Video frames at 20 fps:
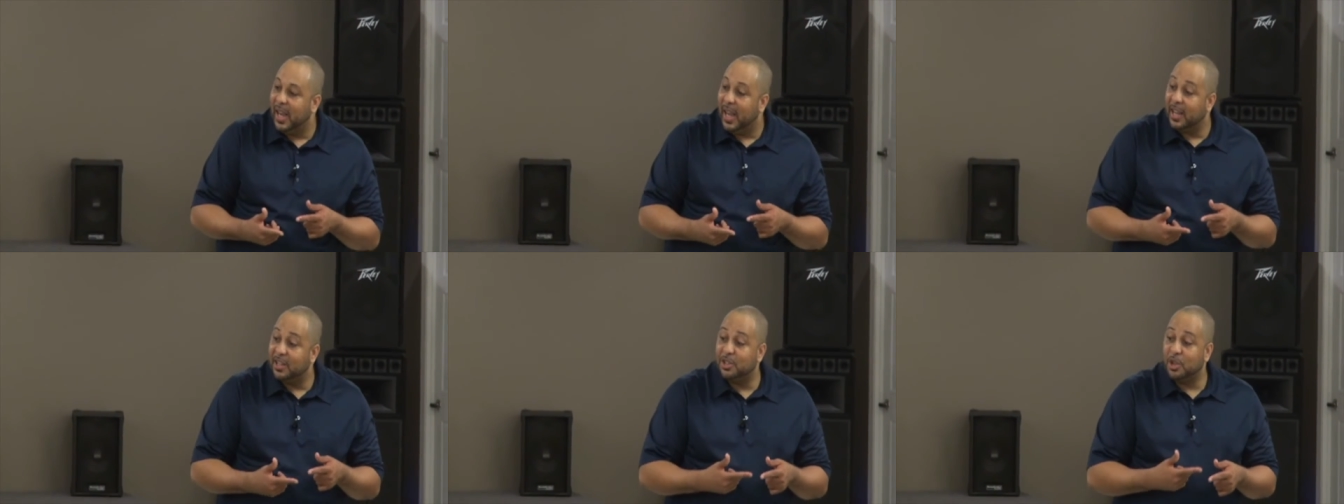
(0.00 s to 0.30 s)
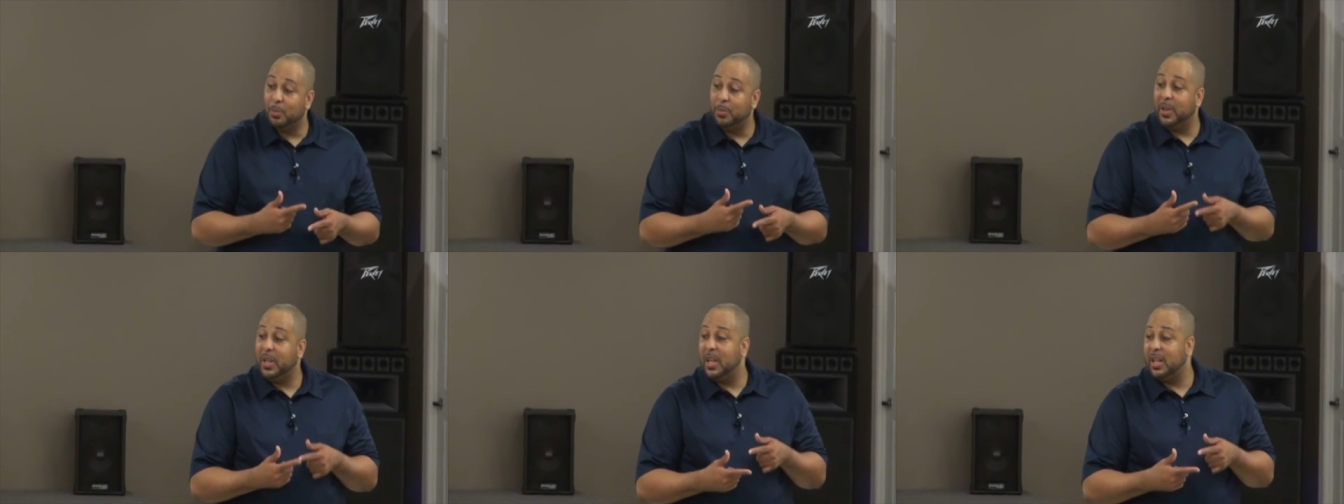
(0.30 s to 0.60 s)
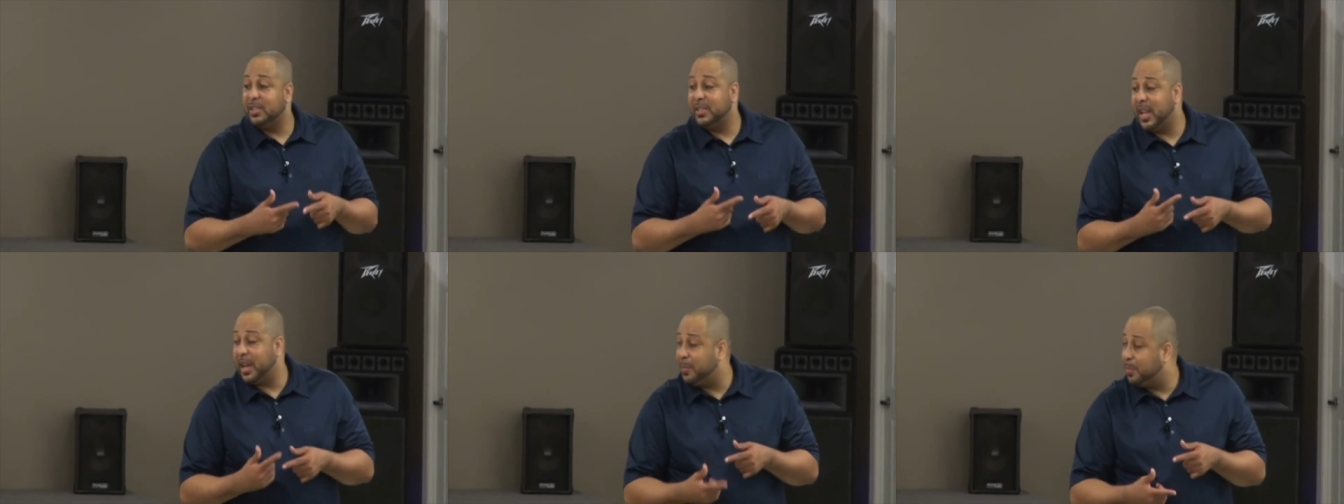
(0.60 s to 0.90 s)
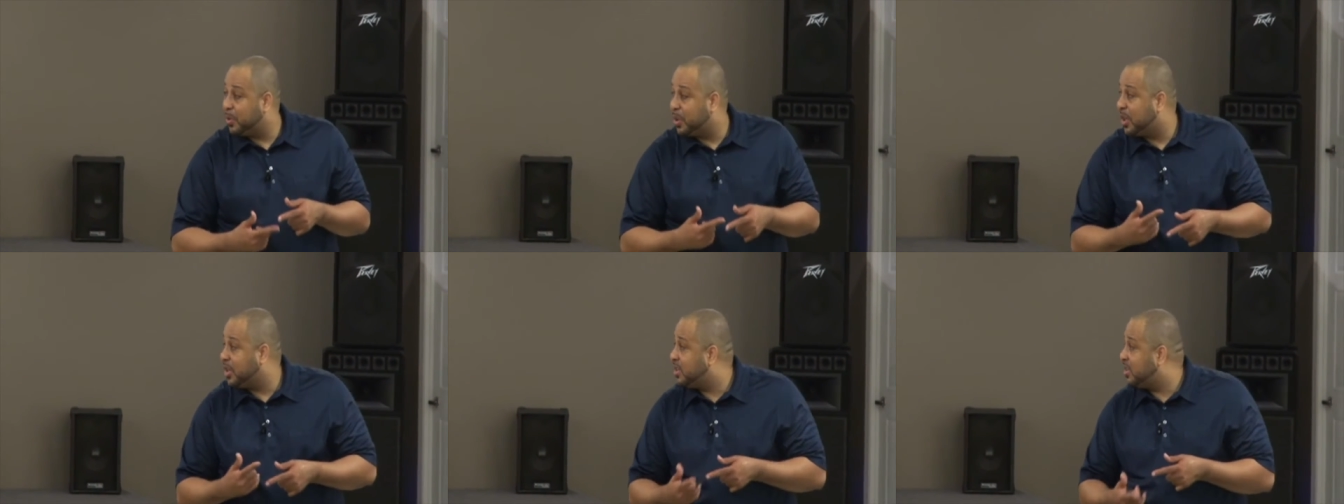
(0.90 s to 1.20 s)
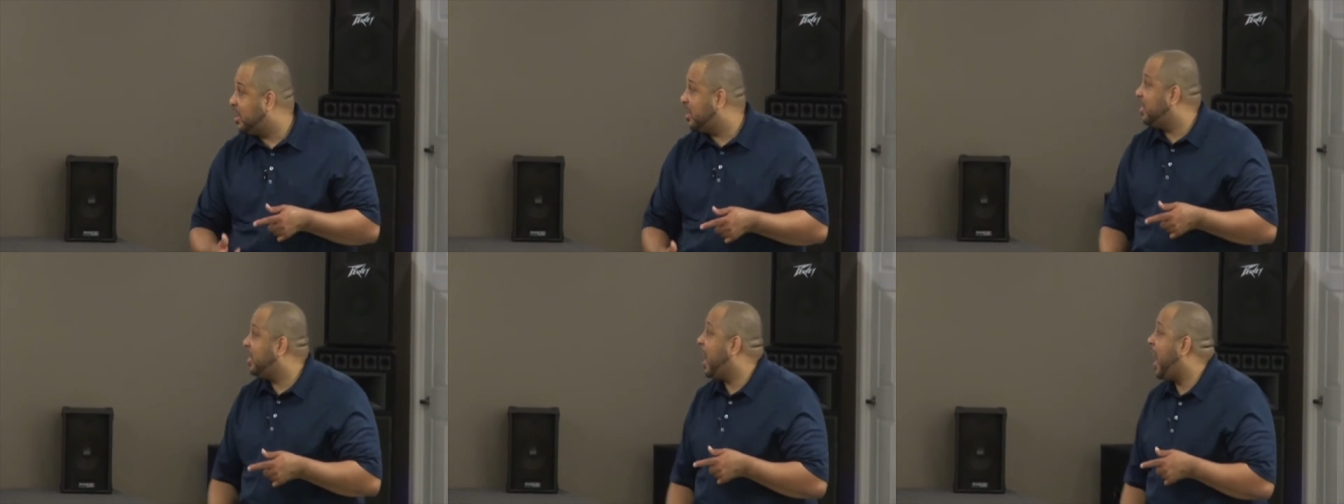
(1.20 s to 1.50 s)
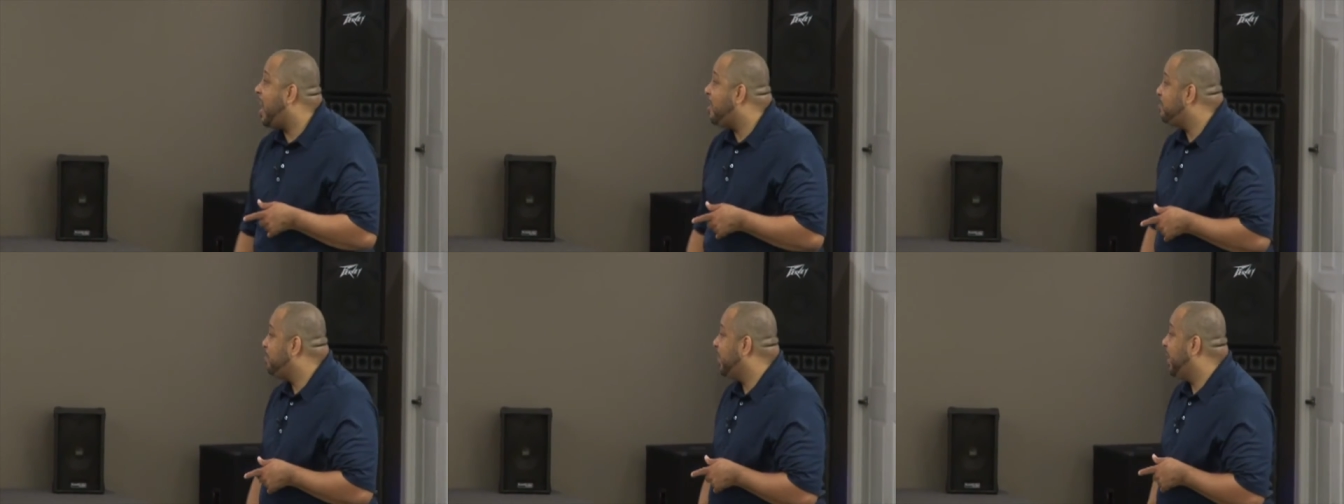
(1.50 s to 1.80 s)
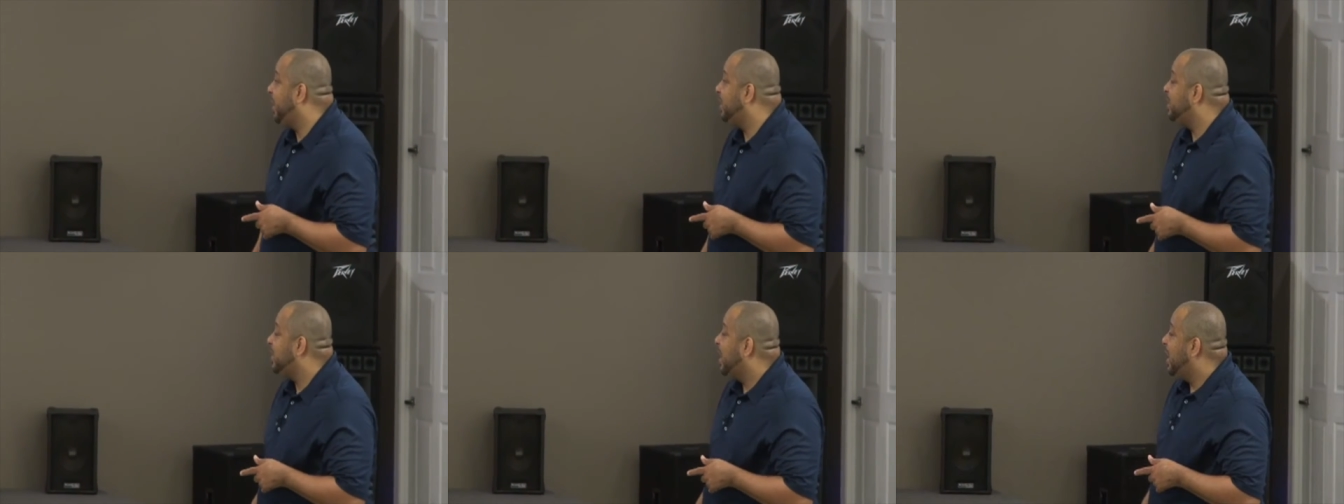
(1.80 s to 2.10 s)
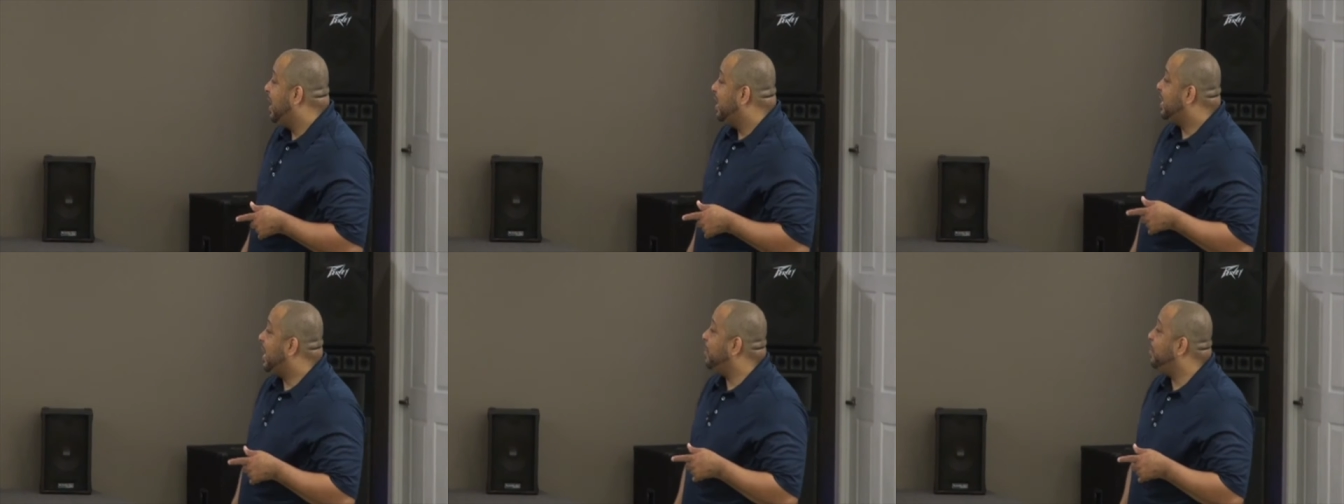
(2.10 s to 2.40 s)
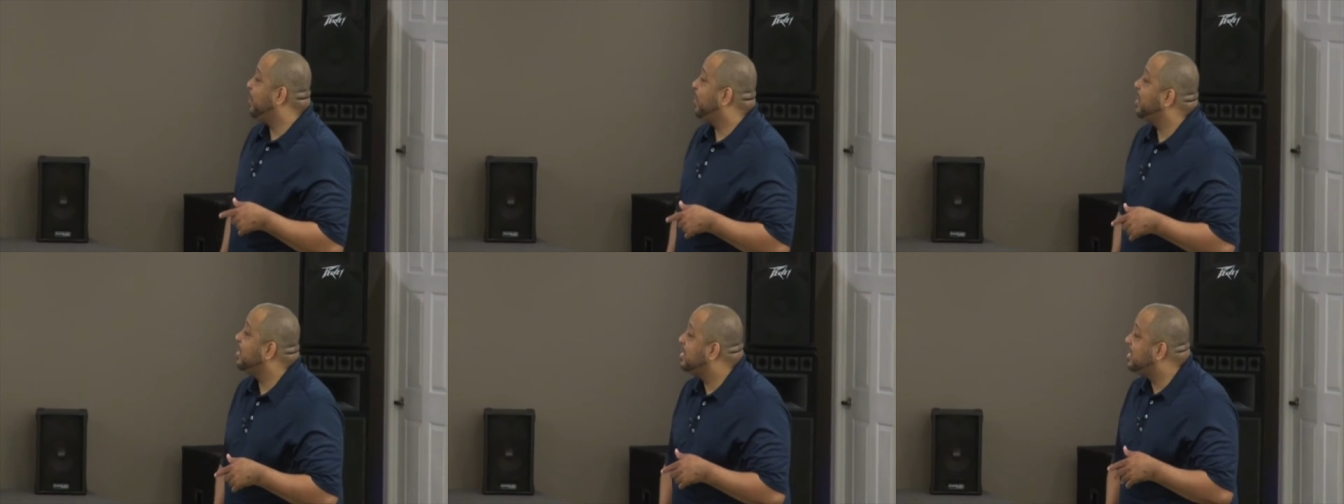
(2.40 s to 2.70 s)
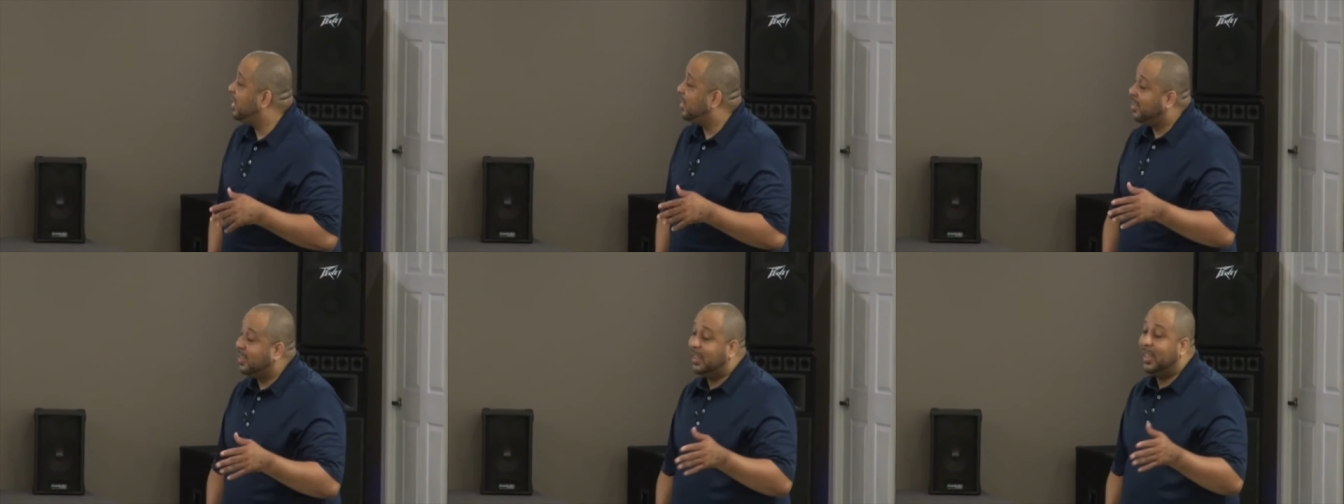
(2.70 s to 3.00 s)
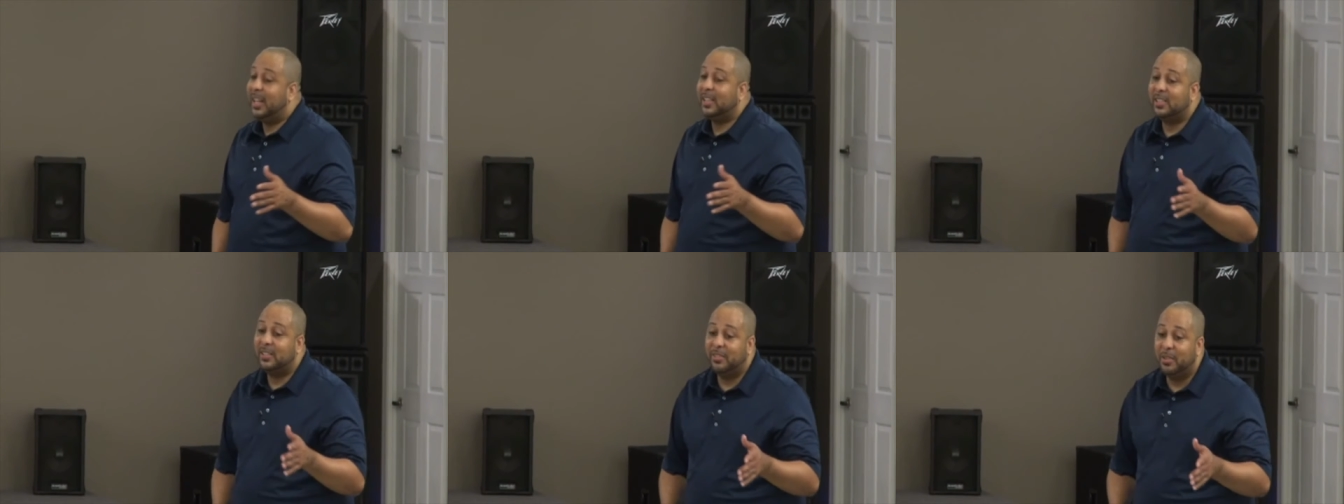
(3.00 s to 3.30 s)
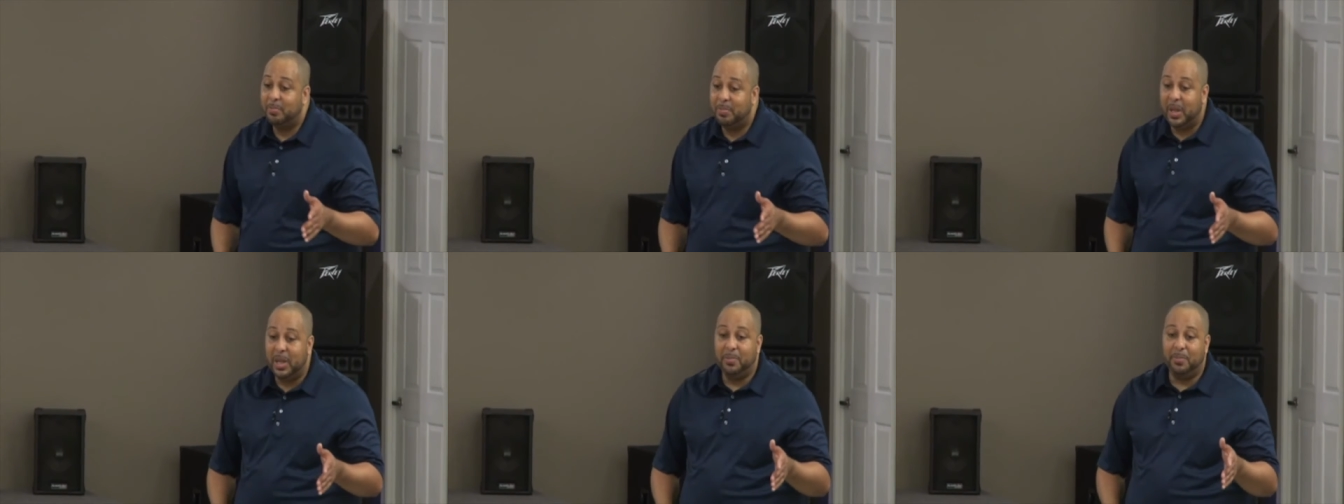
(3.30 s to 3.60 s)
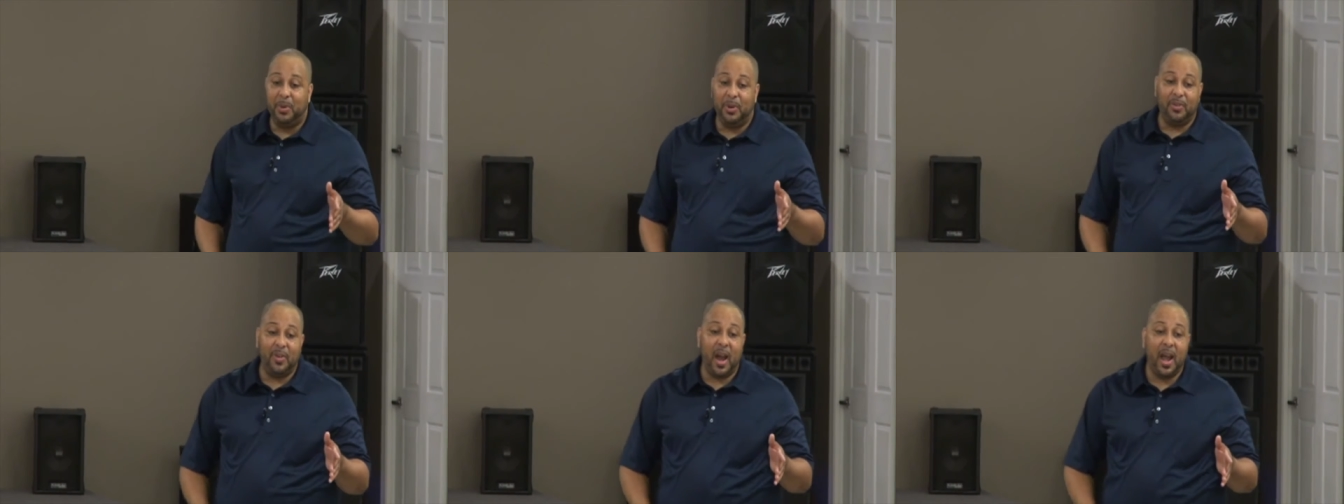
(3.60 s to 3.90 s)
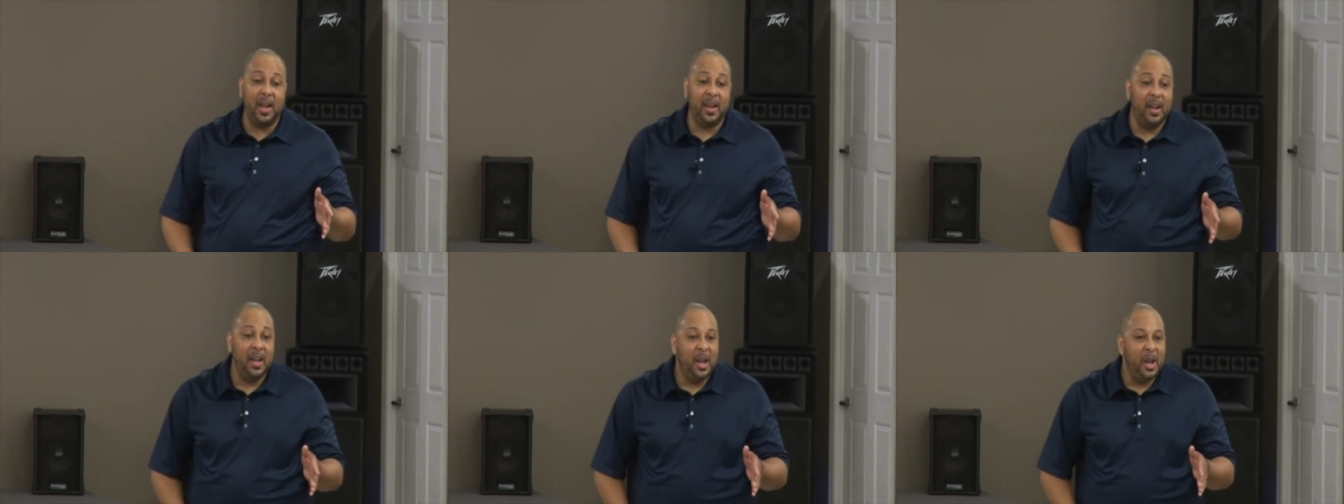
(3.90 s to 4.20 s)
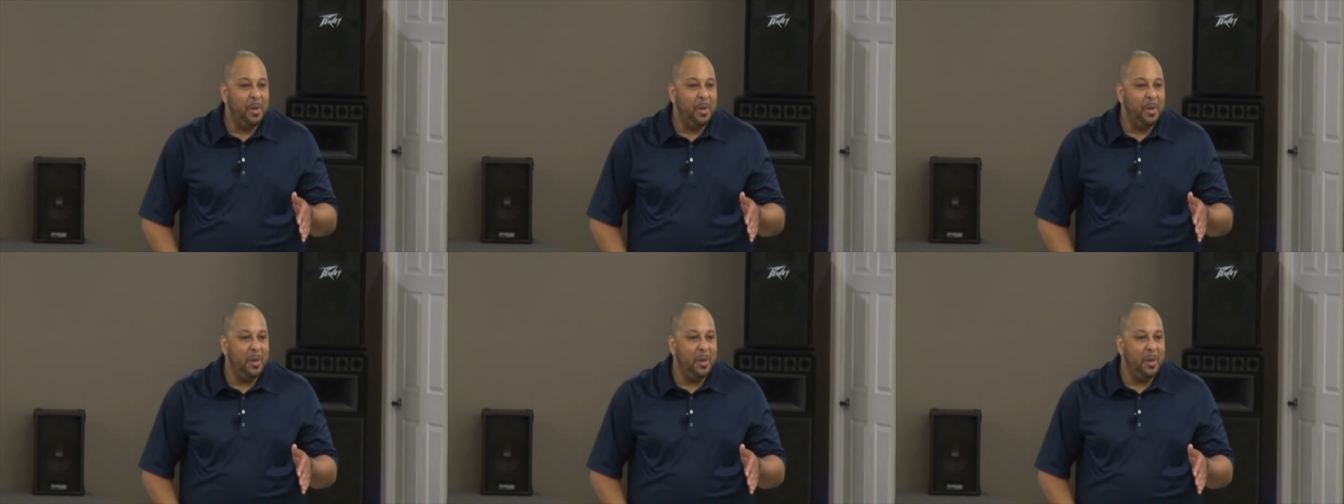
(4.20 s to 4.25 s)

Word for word: And so, because they were considered half breeds, they were considered less of a people, right?